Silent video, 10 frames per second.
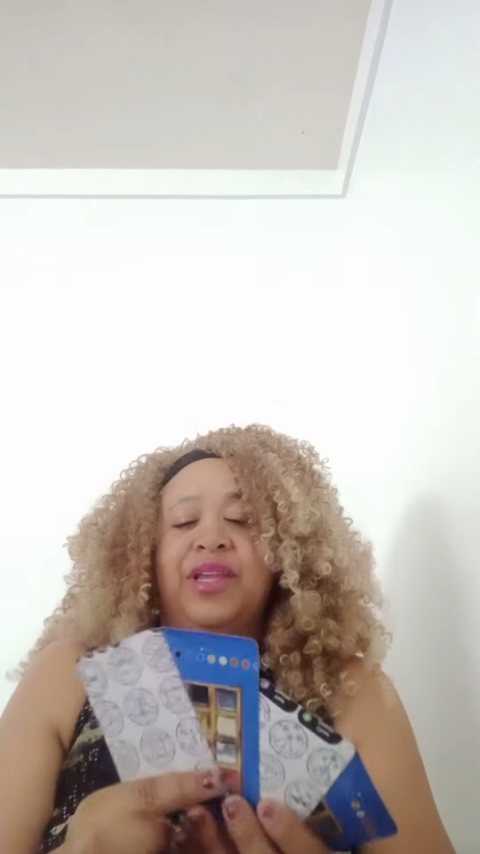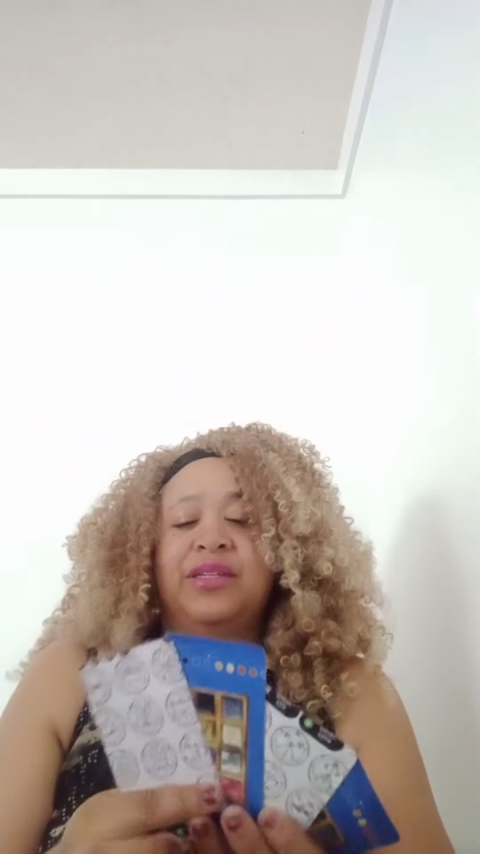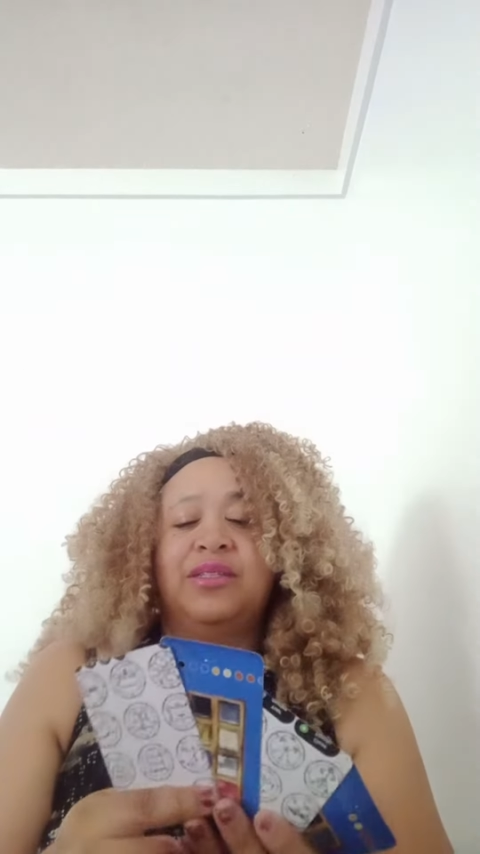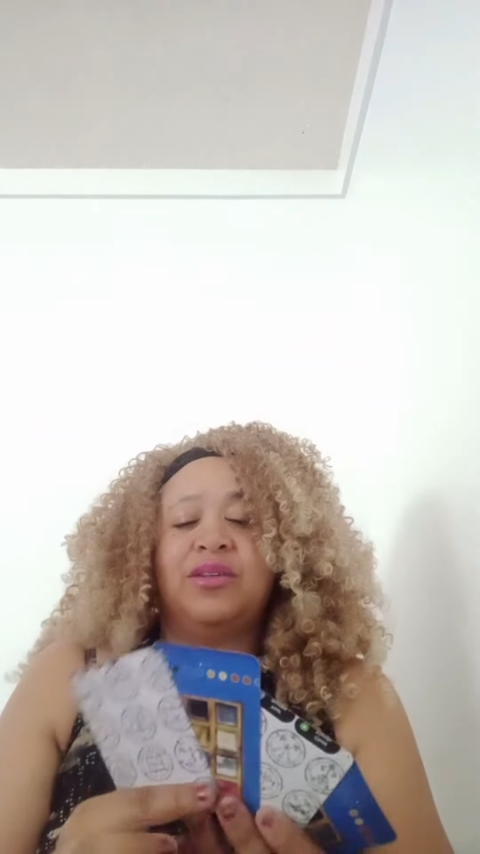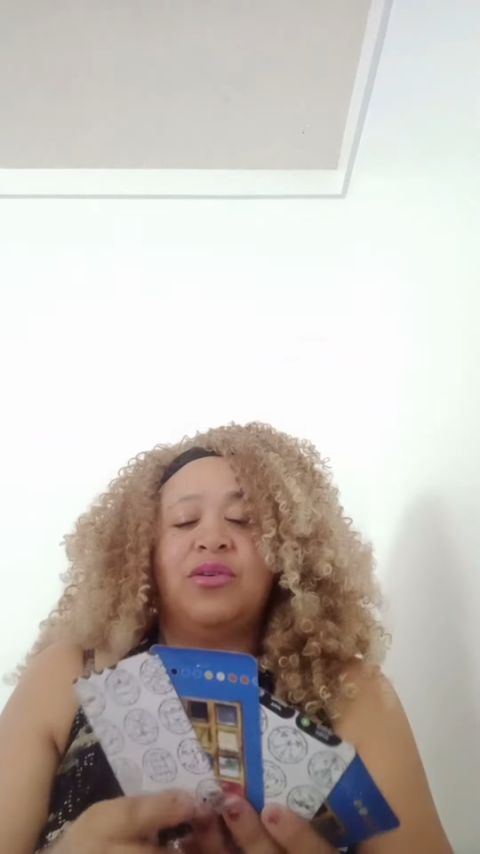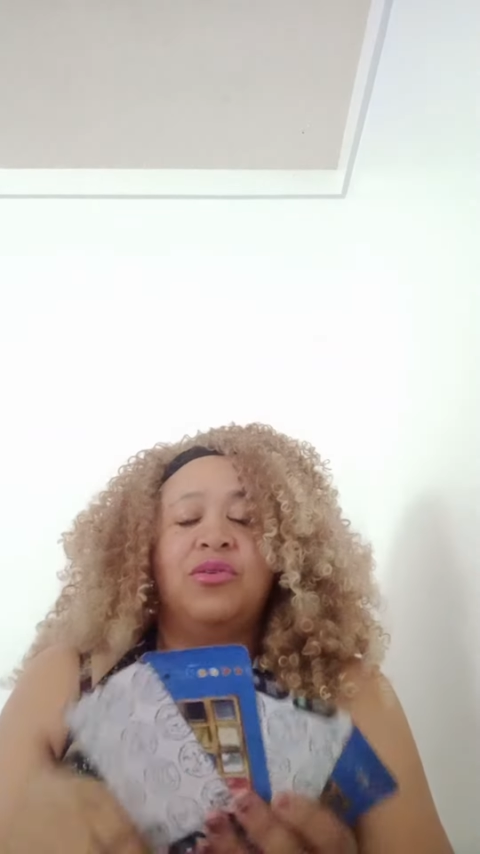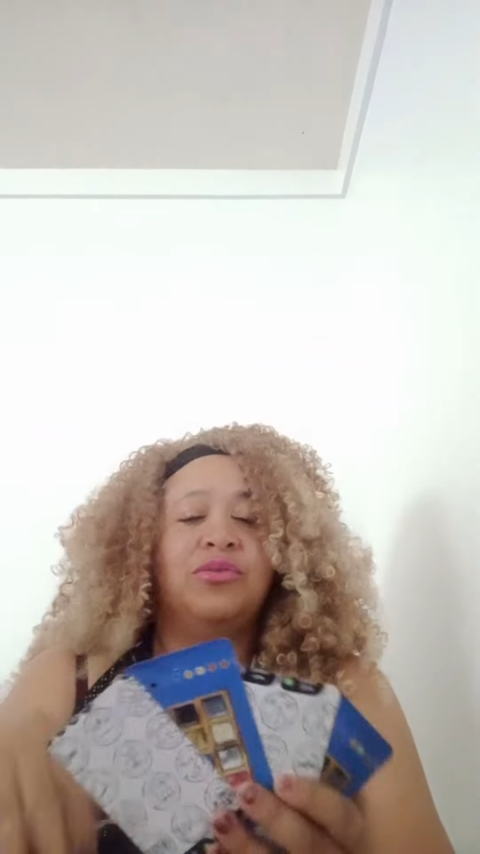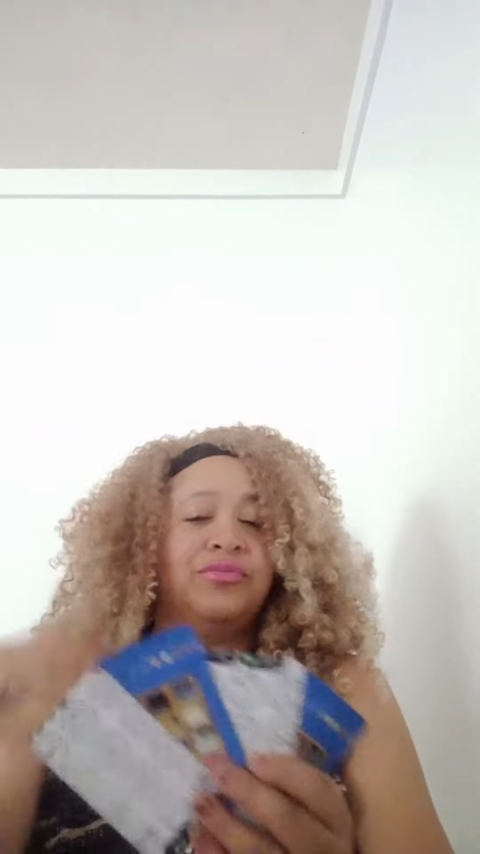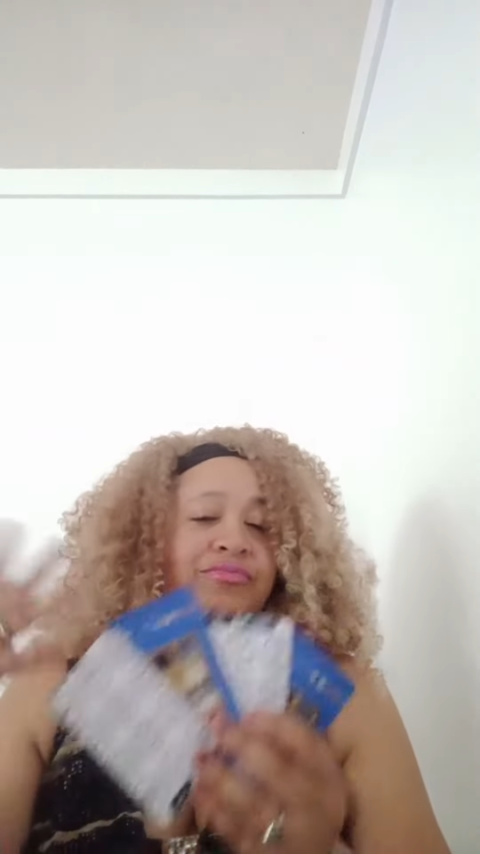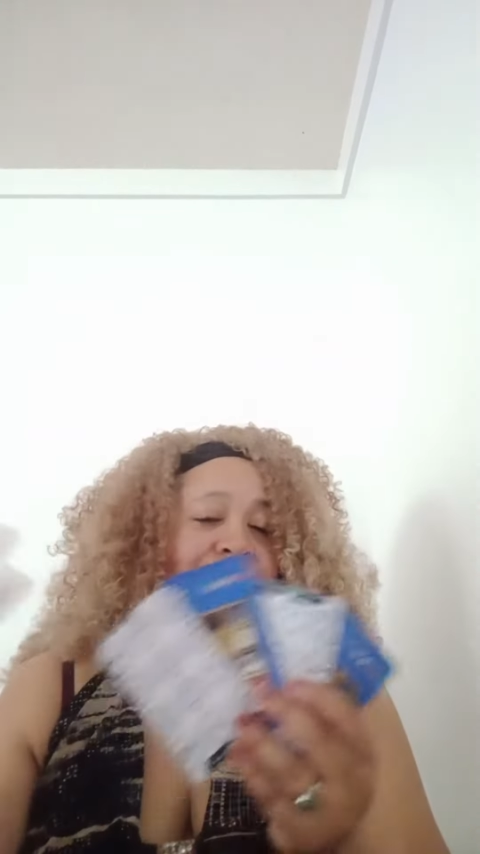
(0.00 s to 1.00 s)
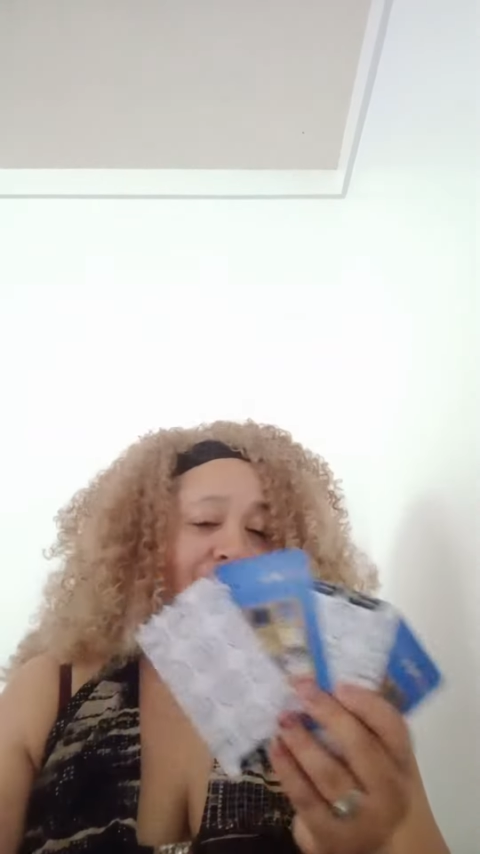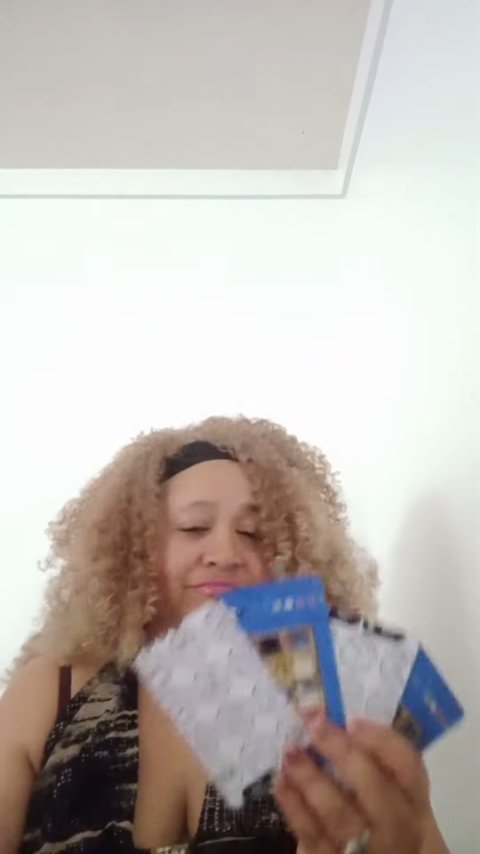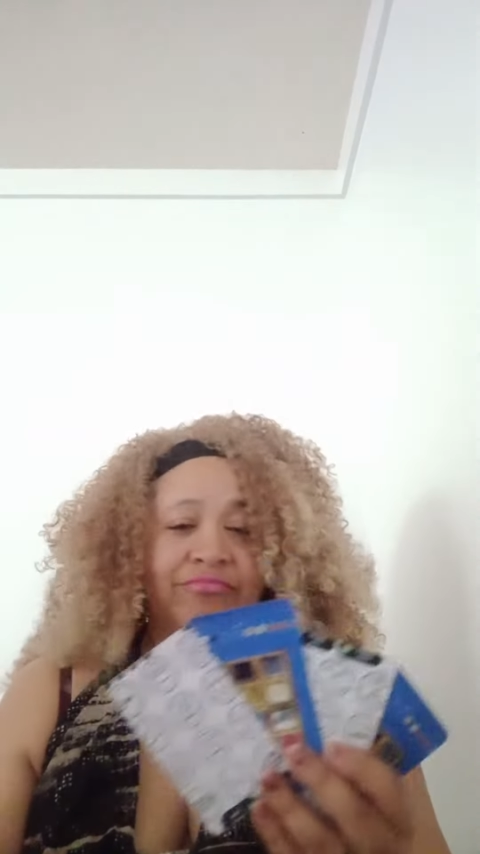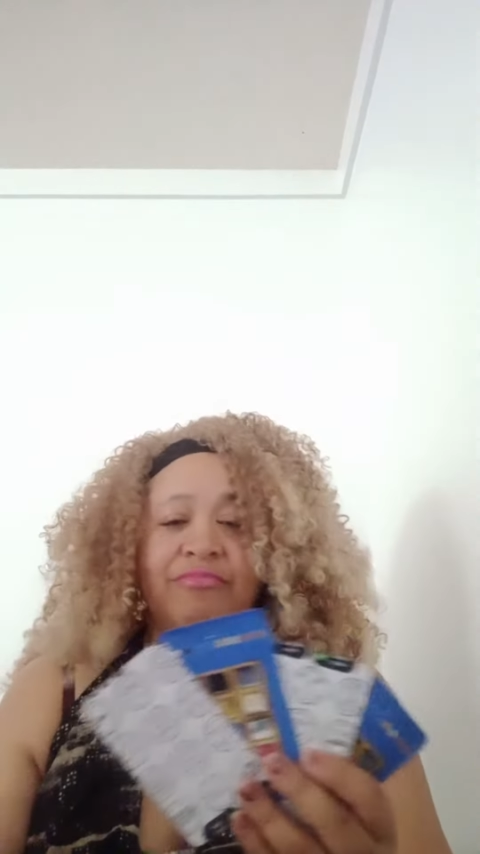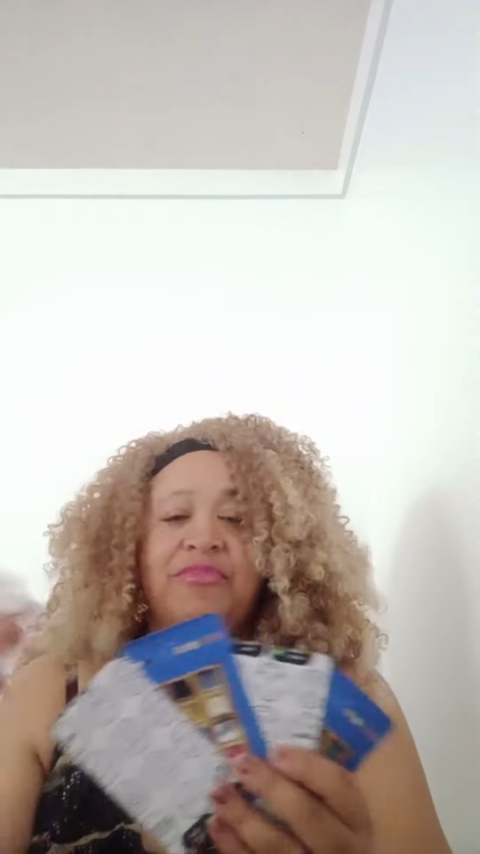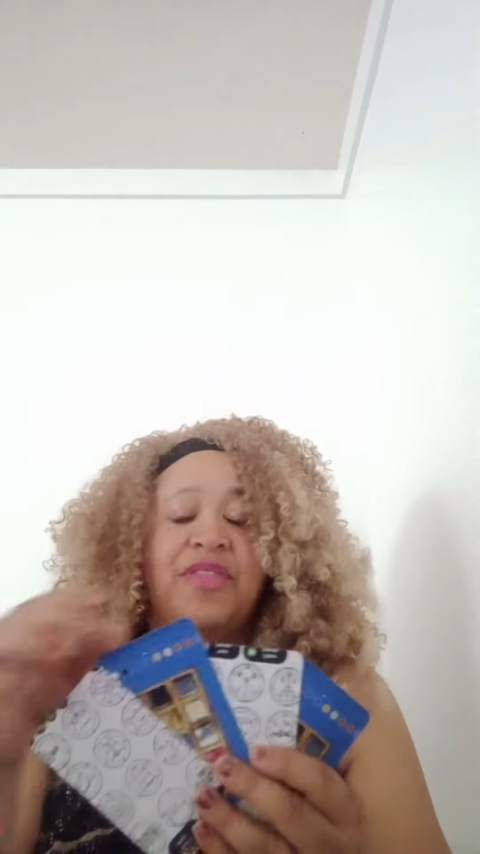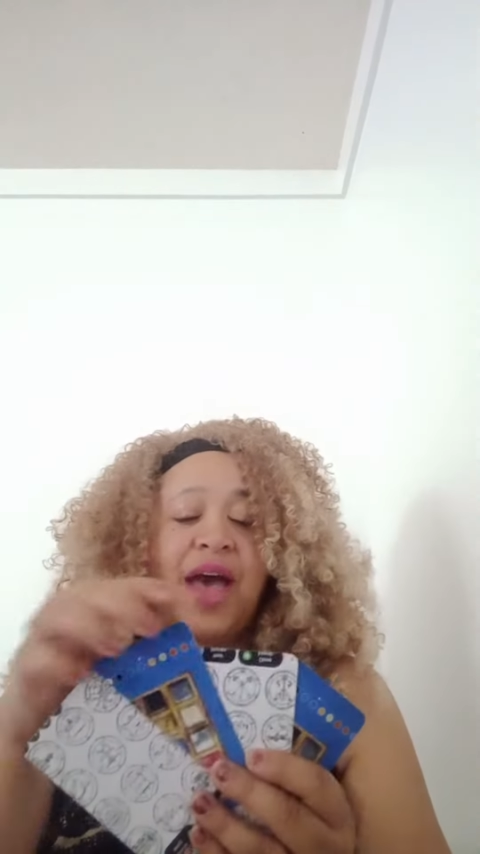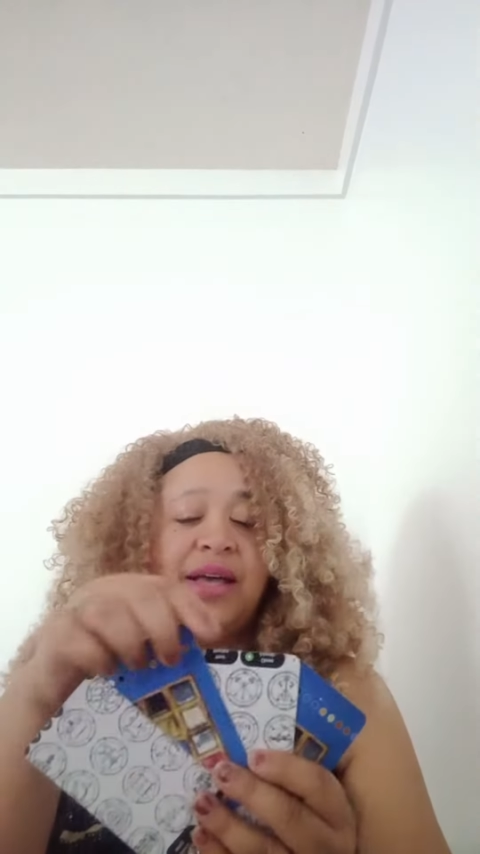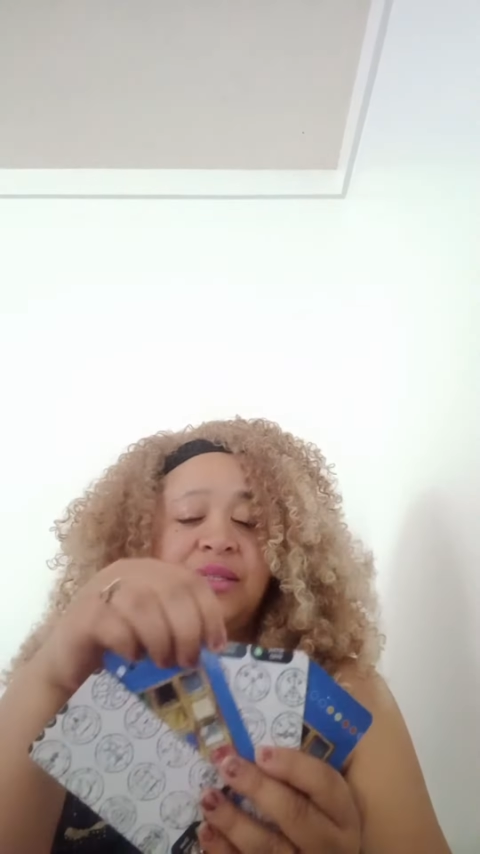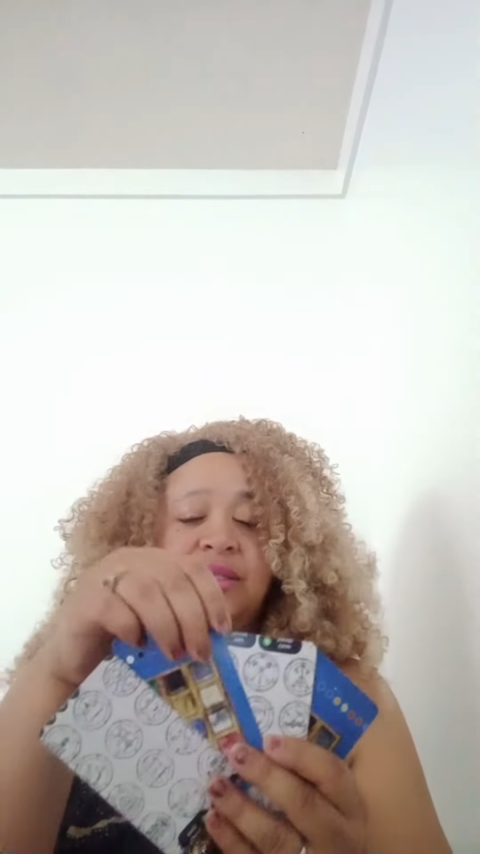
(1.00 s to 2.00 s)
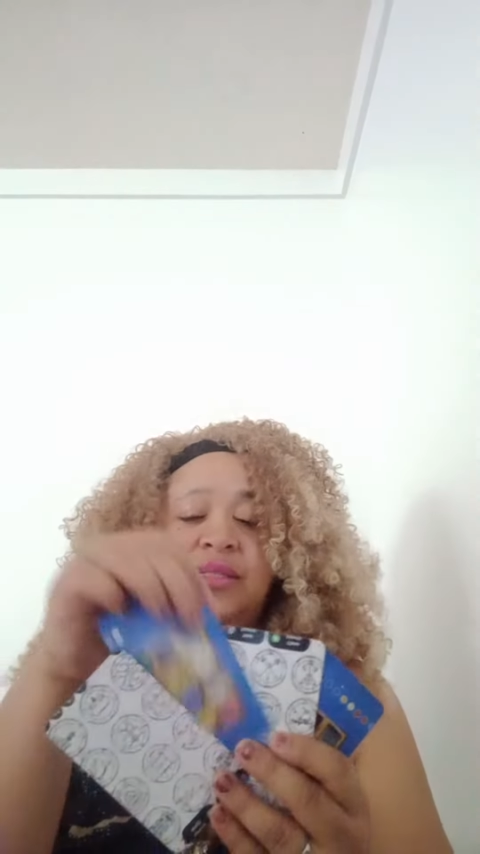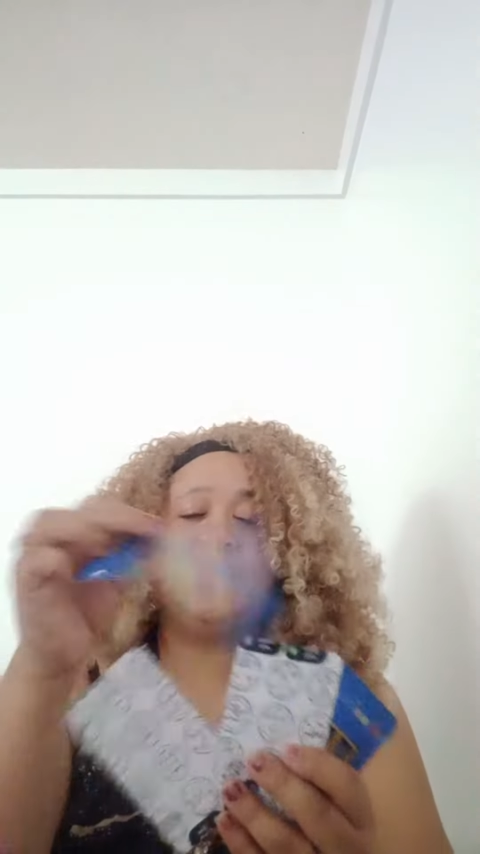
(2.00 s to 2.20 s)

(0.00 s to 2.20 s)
So that's